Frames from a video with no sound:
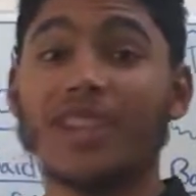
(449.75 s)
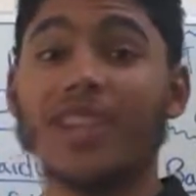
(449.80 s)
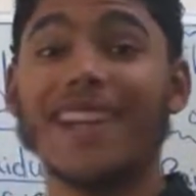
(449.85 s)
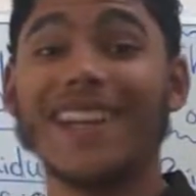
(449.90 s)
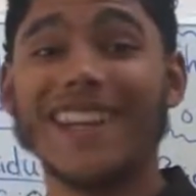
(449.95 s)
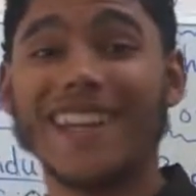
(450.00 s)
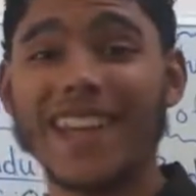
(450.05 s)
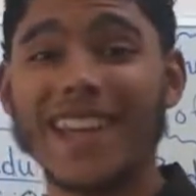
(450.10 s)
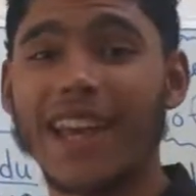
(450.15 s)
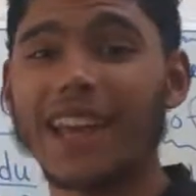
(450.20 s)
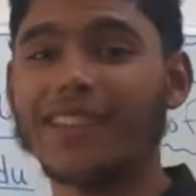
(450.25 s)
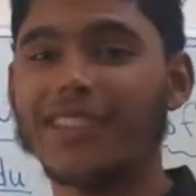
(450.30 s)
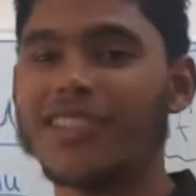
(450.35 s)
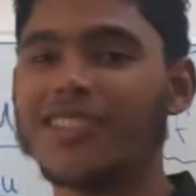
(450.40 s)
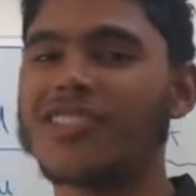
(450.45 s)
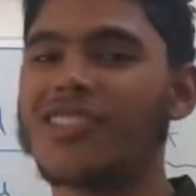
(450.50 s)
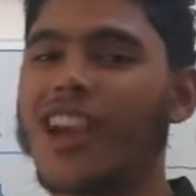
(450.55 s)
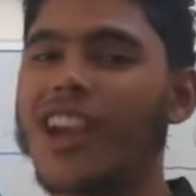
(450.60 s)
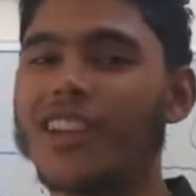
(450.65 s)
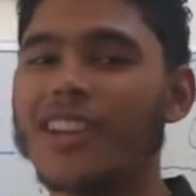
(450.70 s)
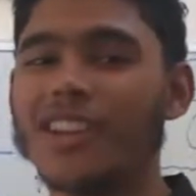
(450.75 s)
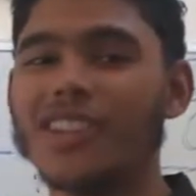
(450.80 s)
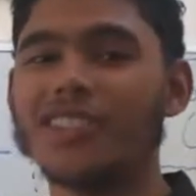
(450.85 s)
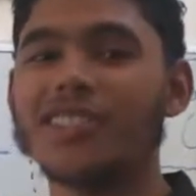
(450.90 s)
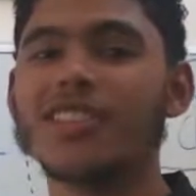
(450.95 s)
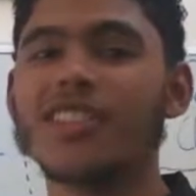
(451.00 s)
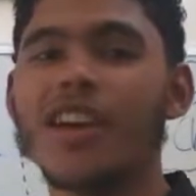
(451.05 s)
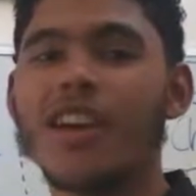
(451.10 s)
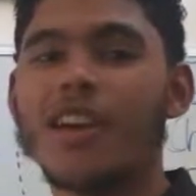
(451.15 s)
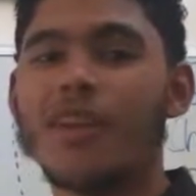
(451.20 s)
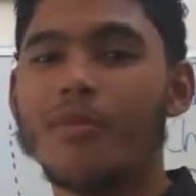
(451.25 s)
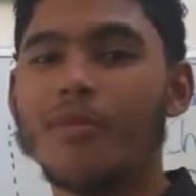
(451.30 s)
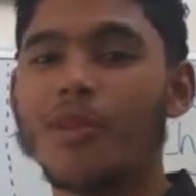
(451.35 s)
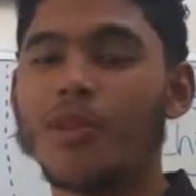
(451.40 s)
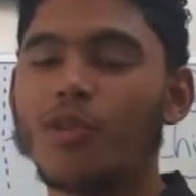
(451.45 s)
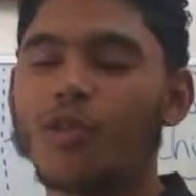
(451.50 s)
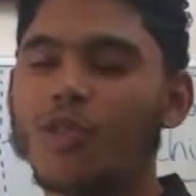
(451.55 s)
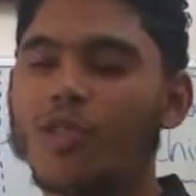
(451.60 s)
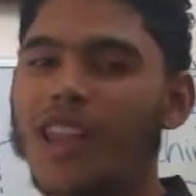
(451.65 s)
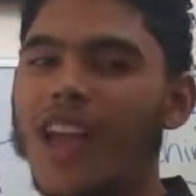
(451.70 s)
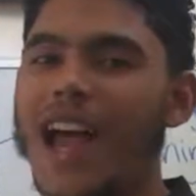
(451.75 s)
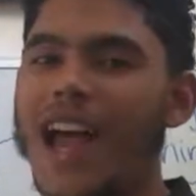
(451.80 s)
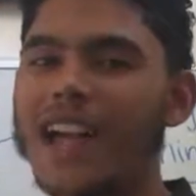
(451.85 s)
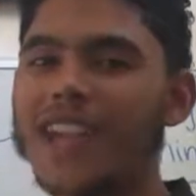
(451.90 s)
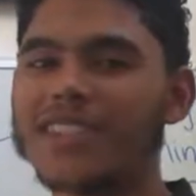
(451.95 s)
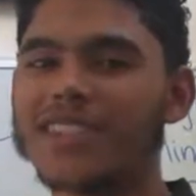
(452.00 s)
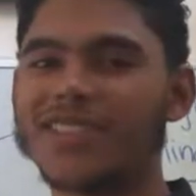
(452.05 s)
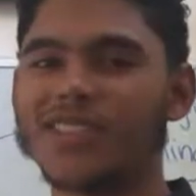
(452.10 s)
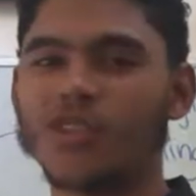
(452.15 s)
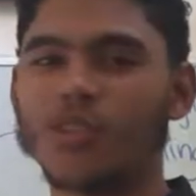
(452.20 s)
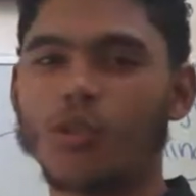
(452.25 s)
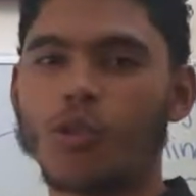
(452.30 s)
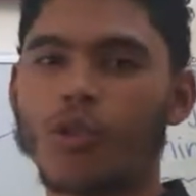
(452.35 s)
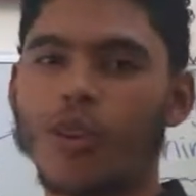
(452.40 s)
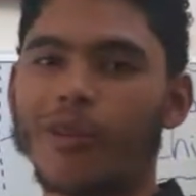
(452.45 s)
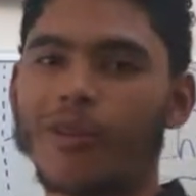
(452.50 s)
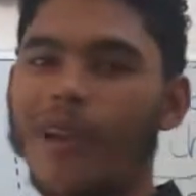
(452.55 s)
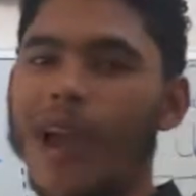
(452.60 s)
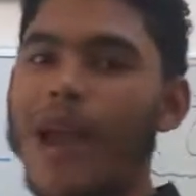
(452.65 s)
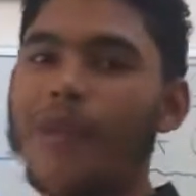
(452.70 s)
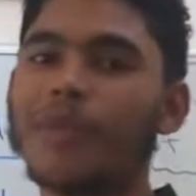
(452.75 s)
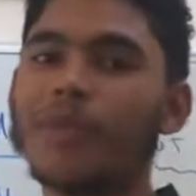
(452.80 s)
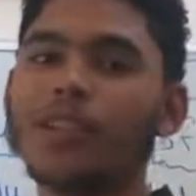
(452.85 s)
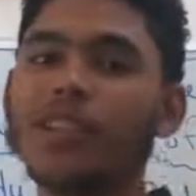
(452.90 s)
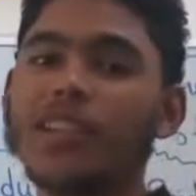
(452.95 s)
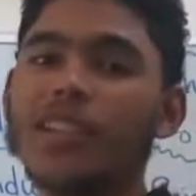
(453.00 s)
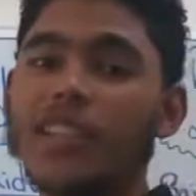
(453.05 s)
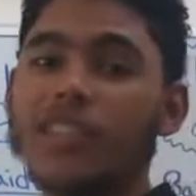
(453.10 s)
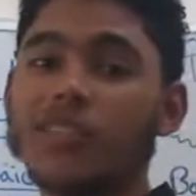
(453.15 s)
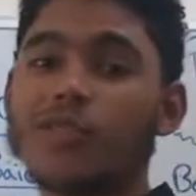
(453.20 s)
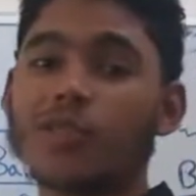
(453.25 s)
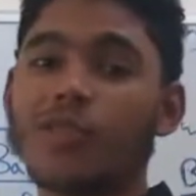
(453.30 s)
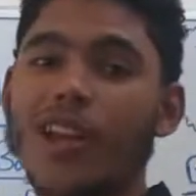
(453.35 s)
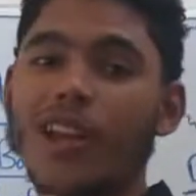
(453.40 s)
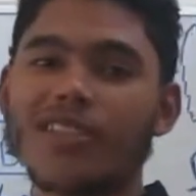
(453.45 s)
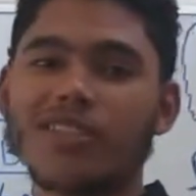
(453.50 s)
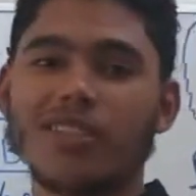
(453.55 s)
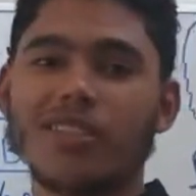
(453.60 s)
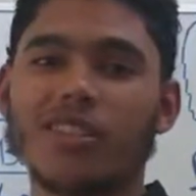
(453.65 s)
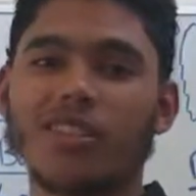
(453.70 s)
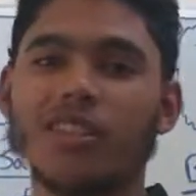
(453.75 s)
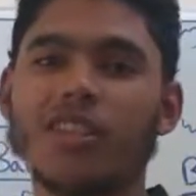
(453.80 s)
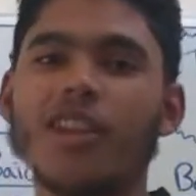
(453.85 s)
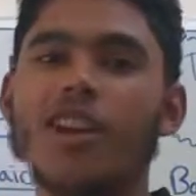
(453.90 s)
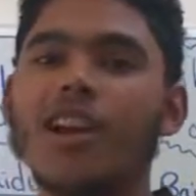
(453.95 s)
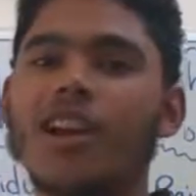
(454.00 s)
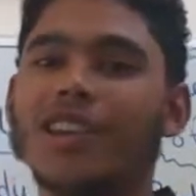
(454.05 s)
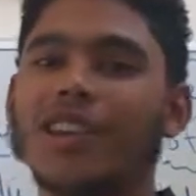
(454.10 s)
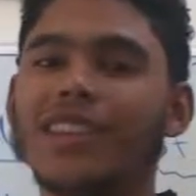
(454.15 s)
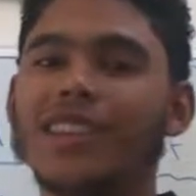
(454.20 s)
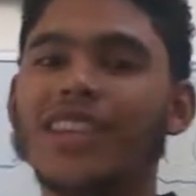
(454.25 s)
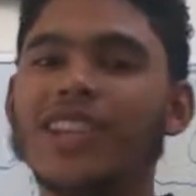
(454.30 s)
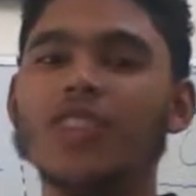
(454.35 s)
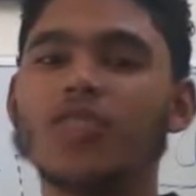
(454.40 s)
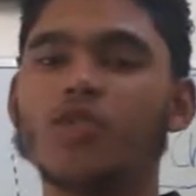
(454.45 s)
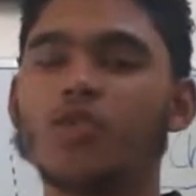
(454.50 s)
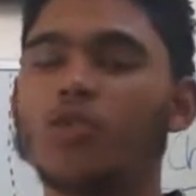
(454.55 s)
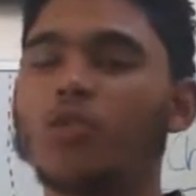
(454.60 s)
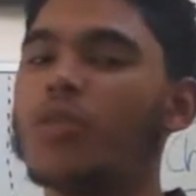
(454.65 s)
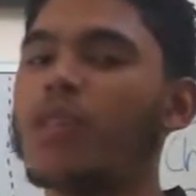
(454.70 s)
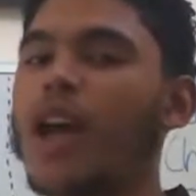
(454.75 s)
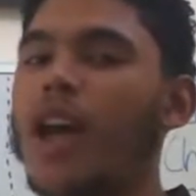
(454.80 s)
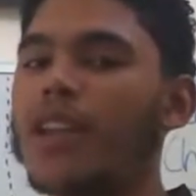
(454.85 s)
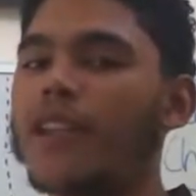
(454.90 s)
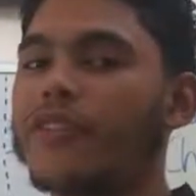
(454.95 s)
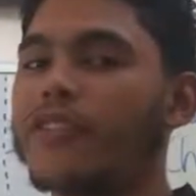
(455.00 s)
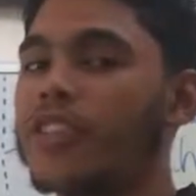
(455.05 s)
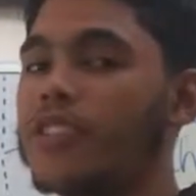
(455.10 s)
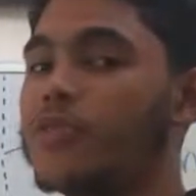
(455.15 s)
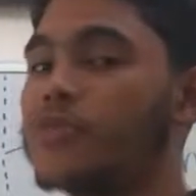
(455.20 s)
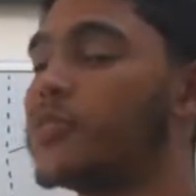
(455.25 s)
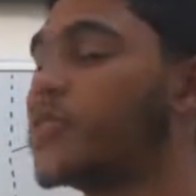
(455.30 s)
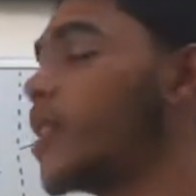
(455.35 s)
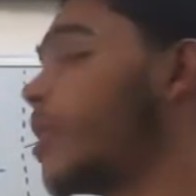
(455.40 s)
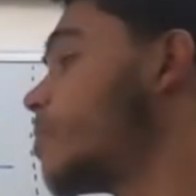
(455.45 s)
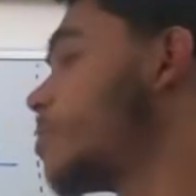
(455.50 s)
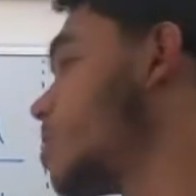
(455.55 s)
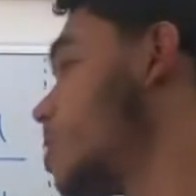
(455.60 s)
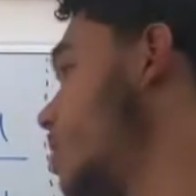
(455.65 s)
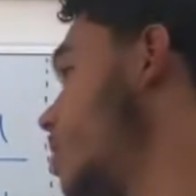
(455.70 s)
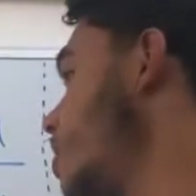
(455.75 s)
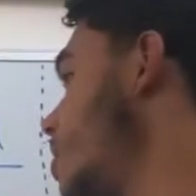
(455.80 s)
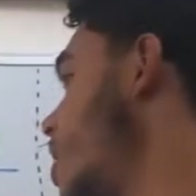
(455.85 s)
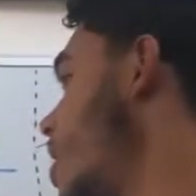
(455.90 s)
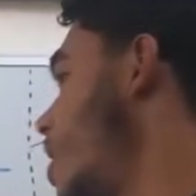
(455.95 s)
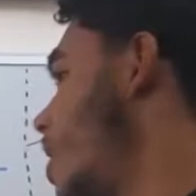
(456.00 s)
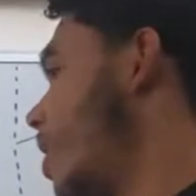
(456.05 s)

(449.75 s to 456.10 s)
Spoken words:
And again, the Chinese middle class is growing rapidly, and so that's going to lead to a lot of consumption.